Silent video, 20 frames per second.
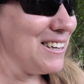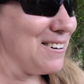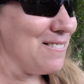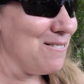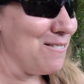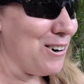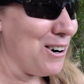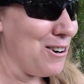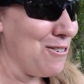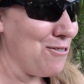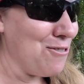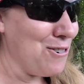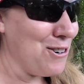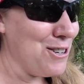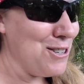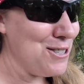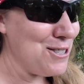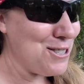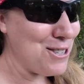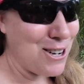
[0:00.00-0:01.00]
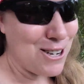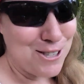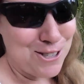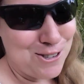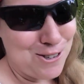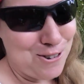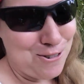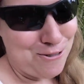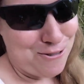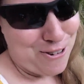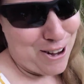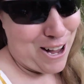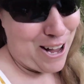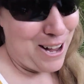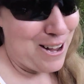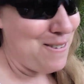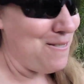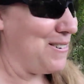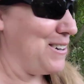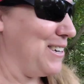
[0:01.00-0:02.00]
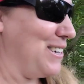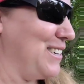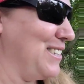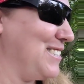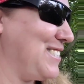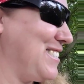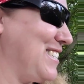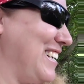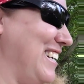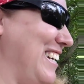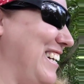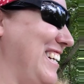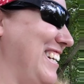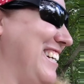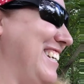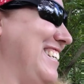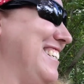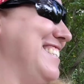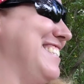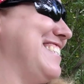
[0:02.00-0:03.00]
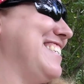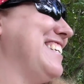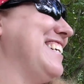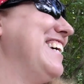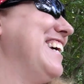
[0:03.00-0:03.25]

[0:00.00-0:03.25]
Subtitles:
"My friend says you're famous." And